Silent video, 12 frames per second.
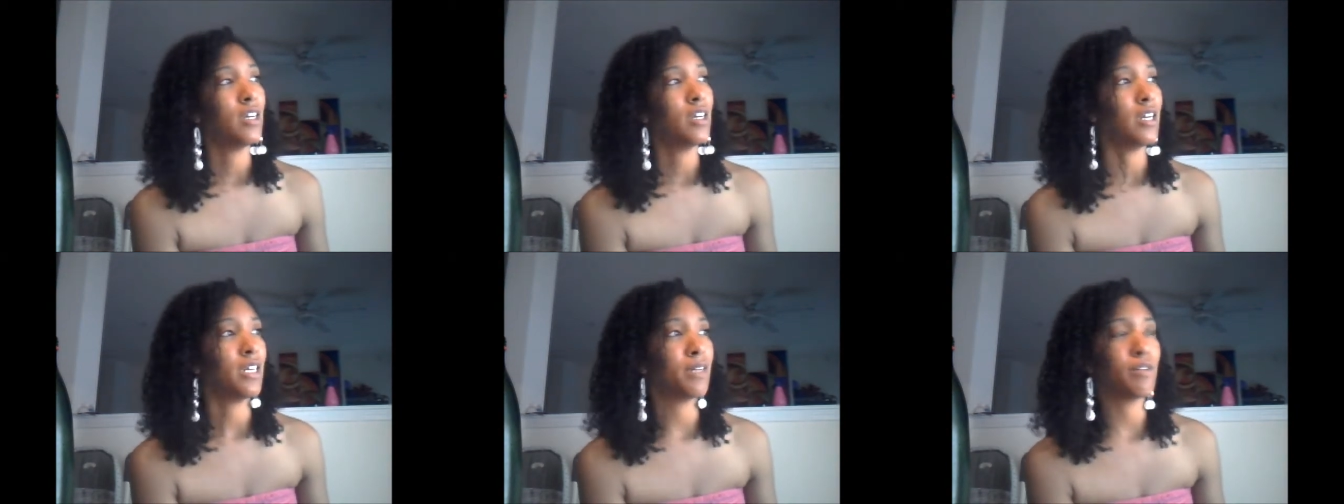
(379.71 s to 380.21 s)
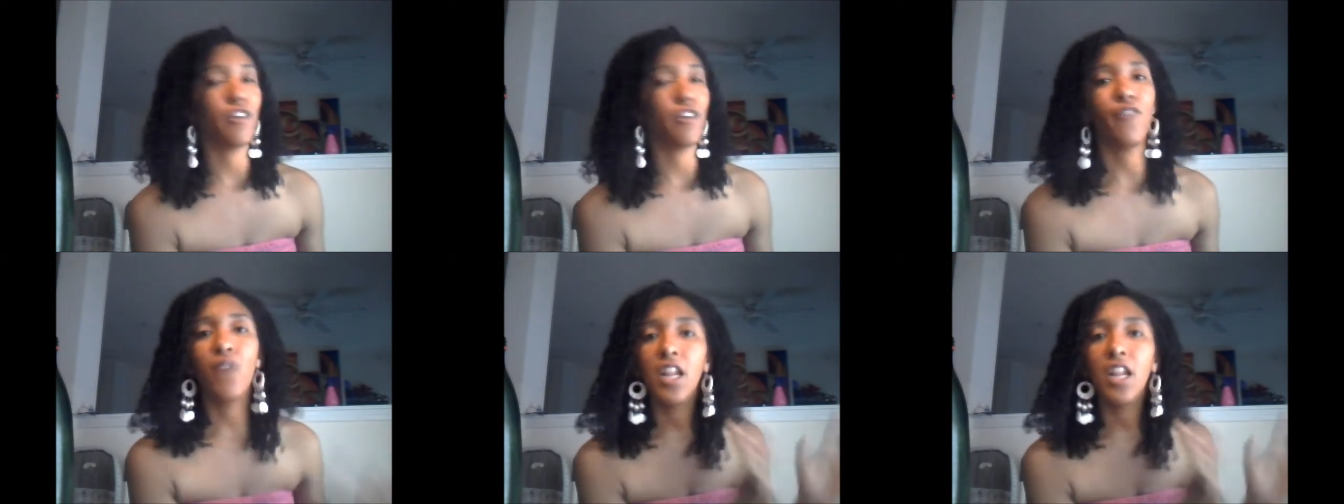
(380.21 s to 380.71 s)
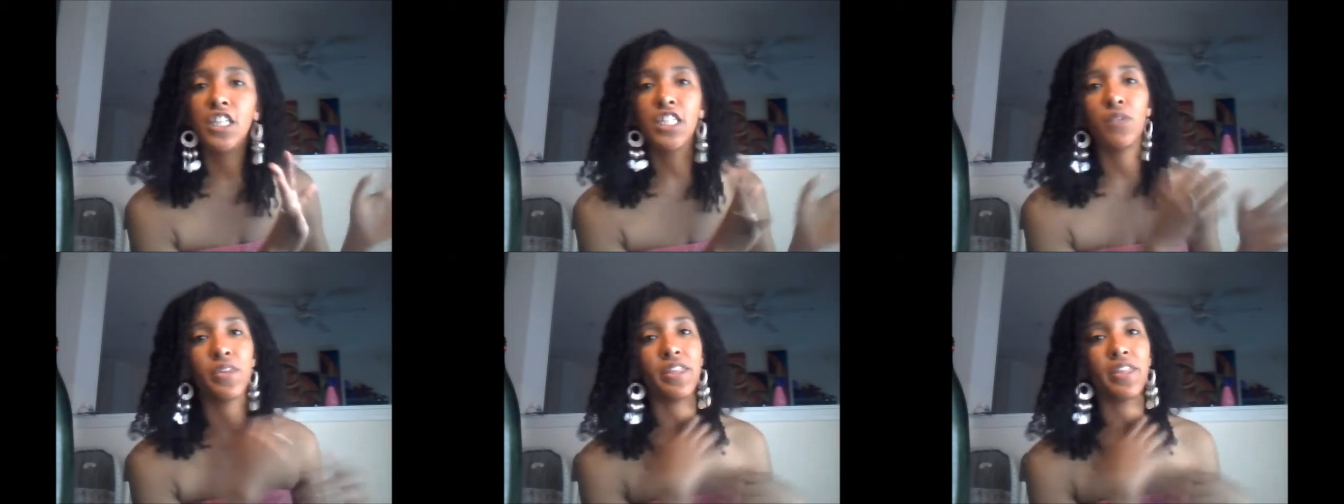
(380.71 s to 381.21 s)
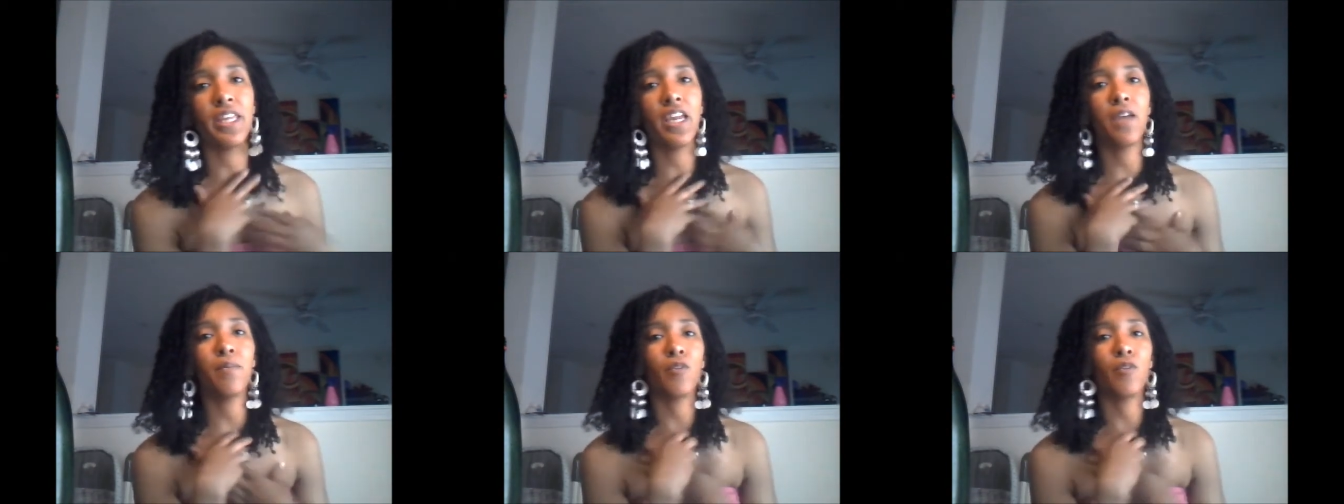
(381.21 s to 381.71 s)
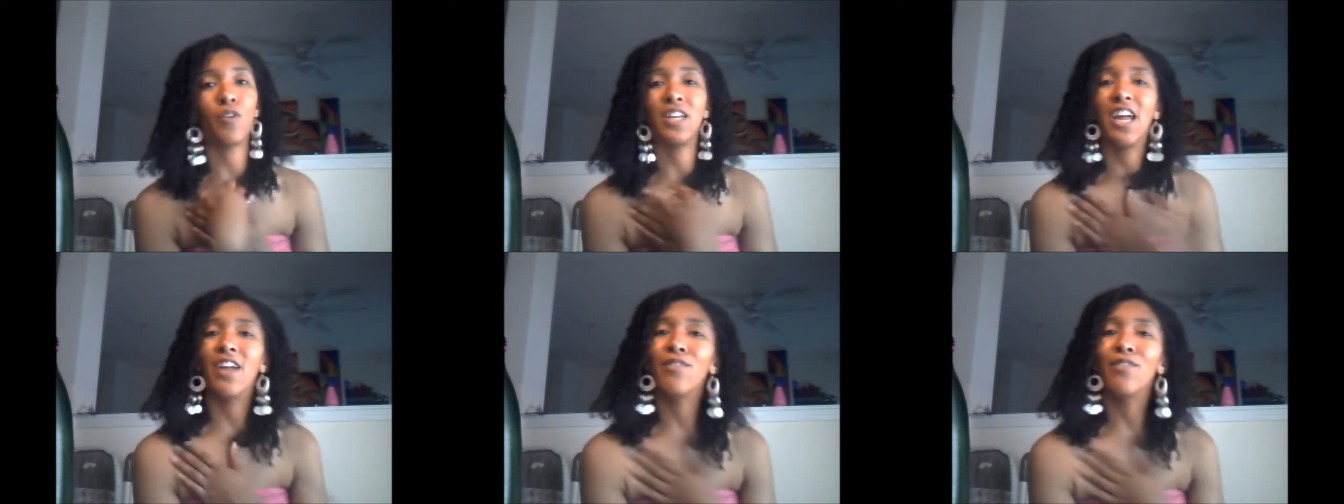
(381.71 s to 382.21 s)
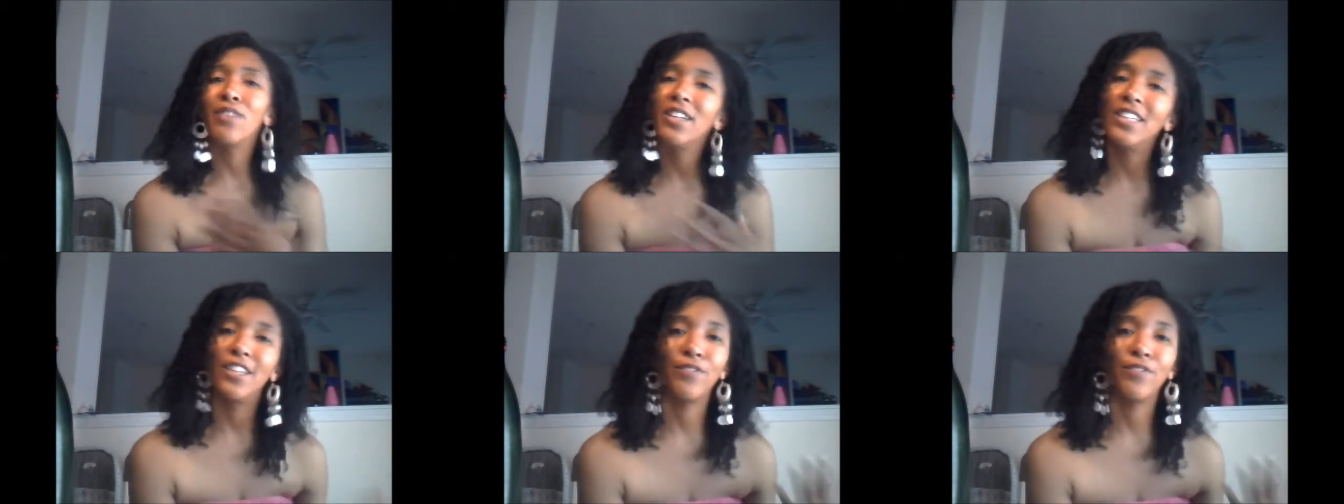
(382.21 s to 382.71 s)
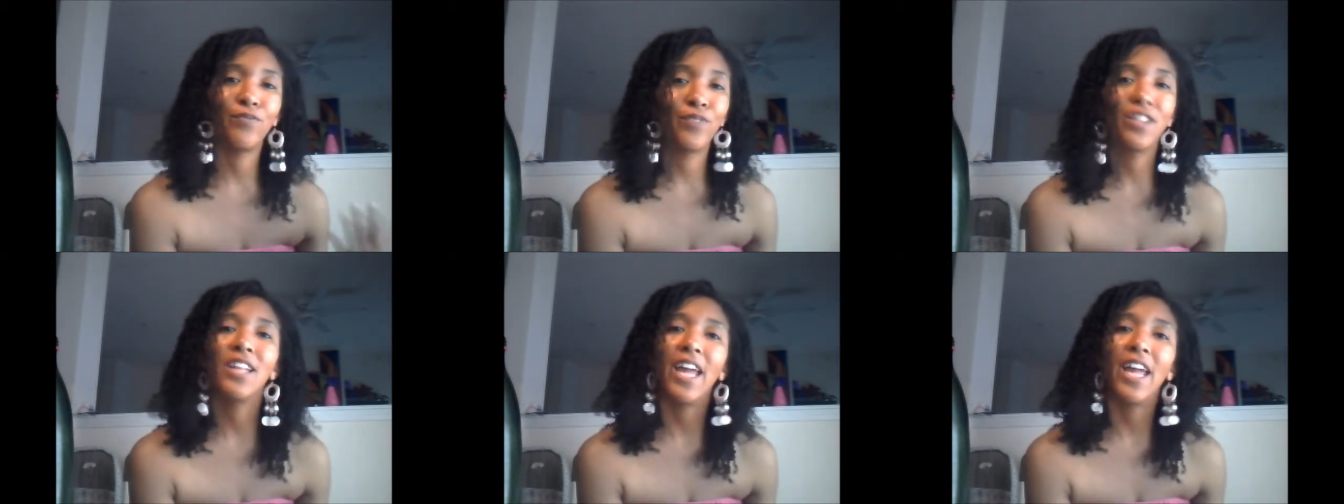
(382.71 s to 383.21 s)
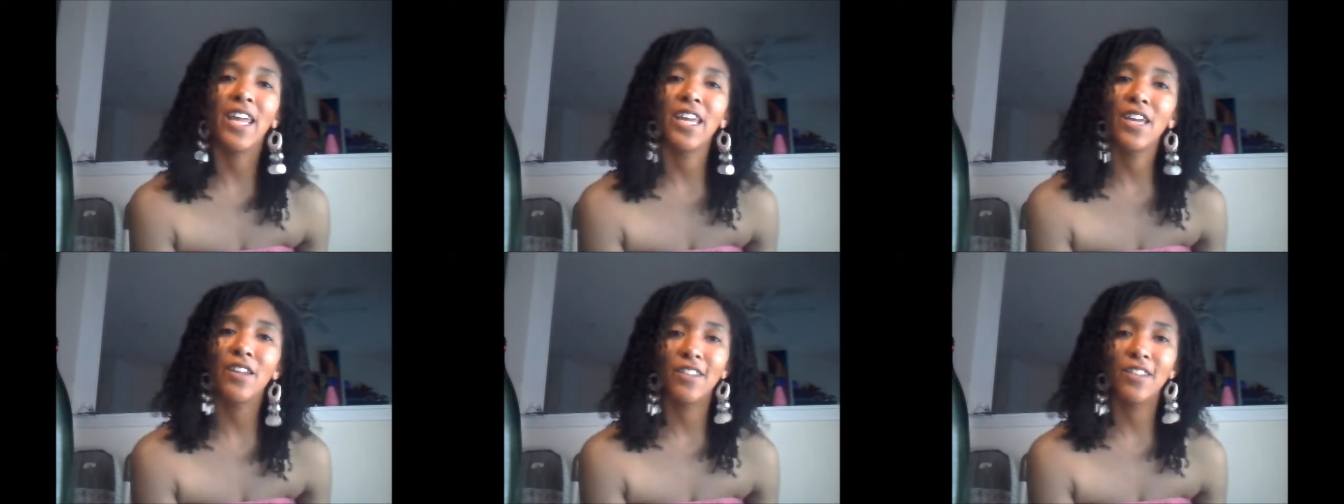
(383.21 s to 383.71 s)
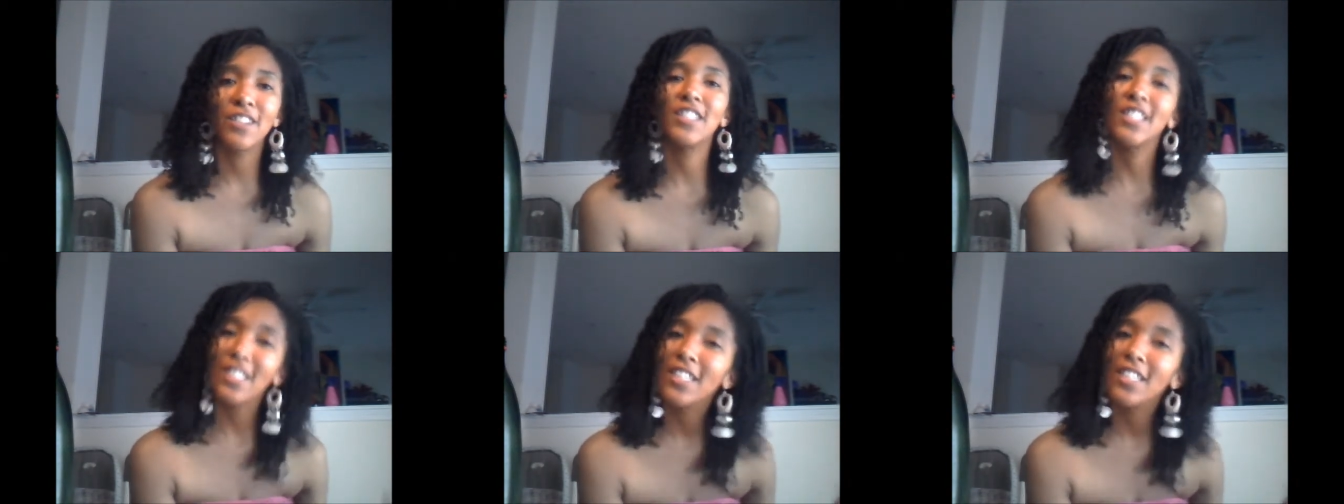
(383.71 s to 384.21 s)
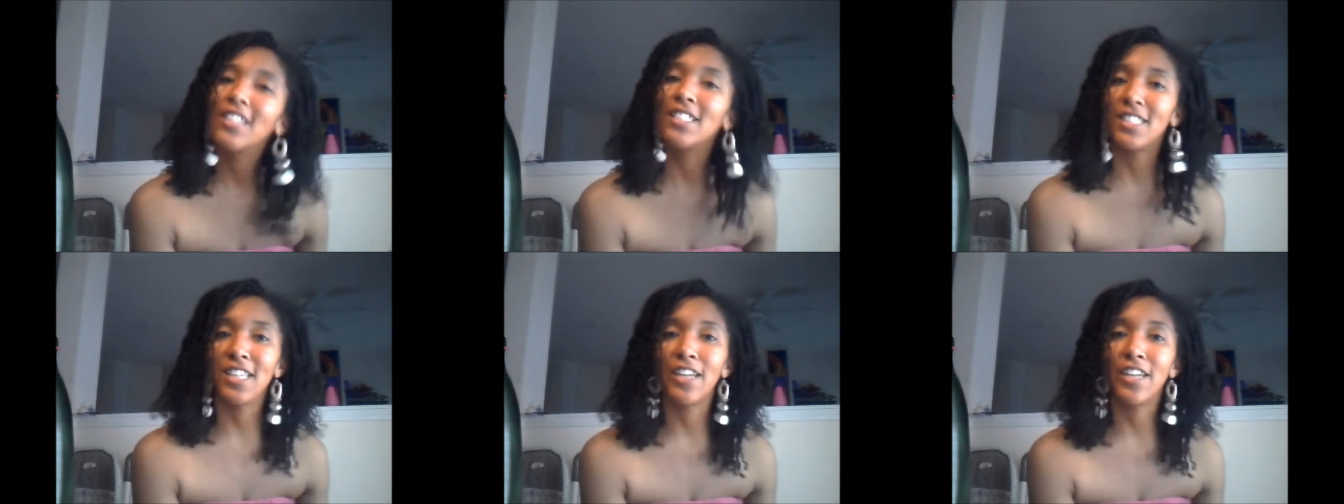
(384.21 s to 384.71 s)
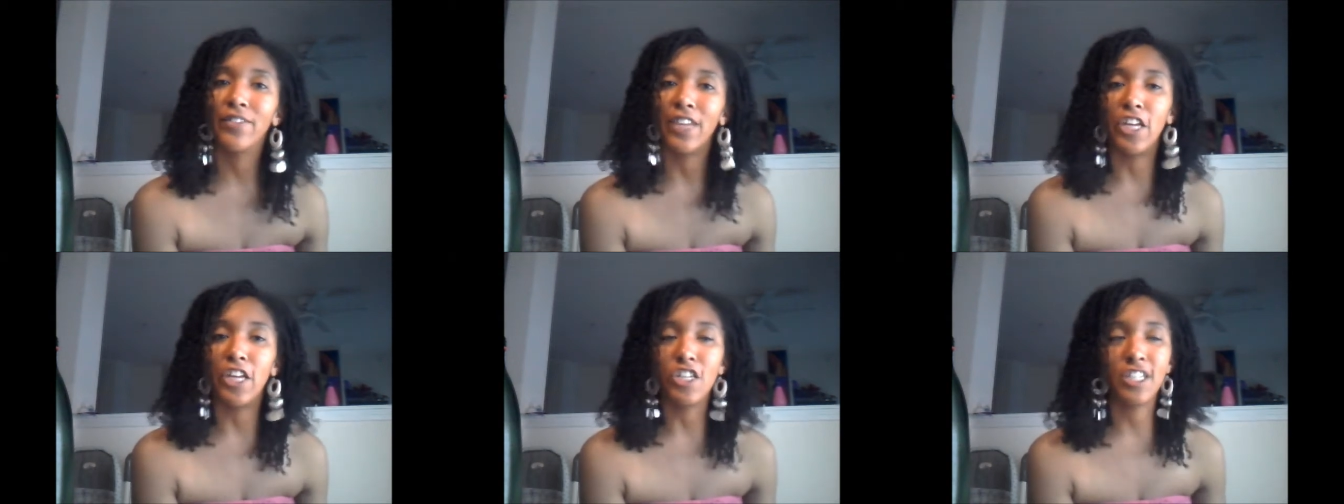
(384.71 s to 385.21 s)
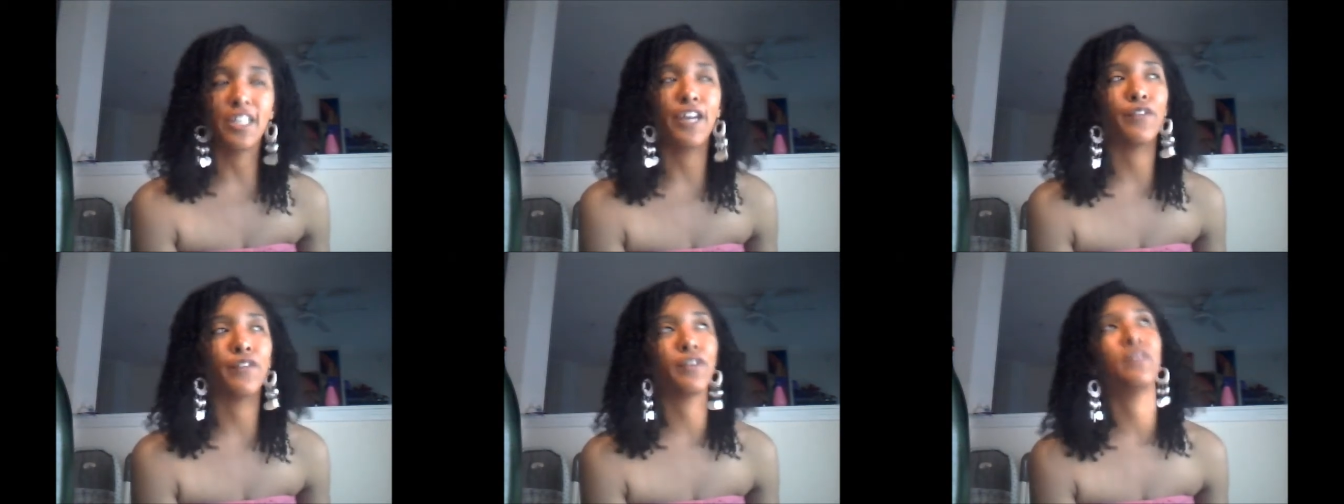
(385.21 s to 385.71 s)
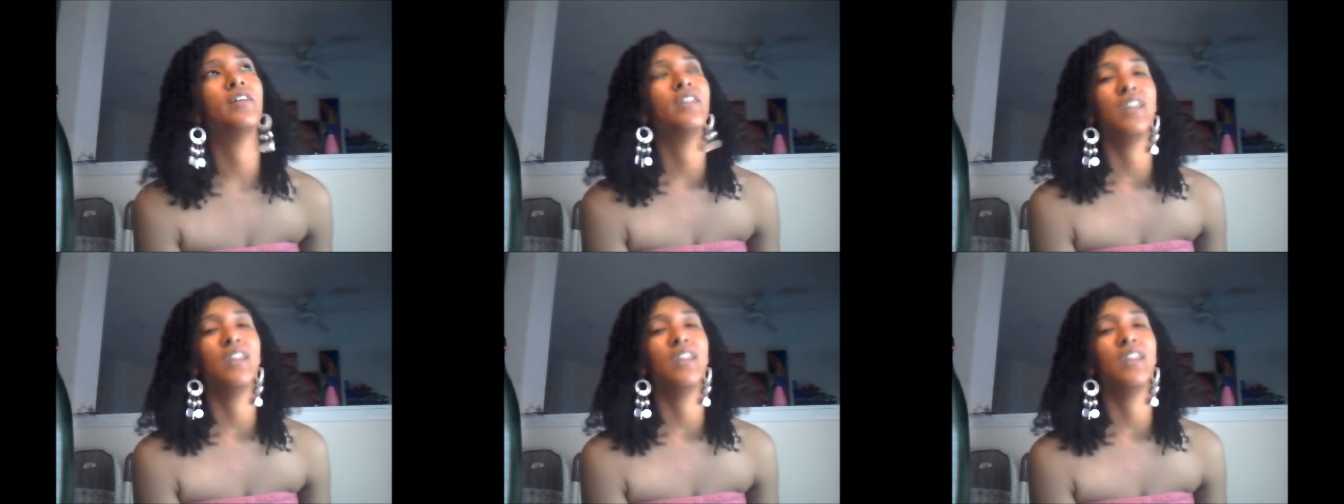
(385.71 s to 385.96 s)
fellowship with them when I really didn't feel like it, just because I said of the energy level.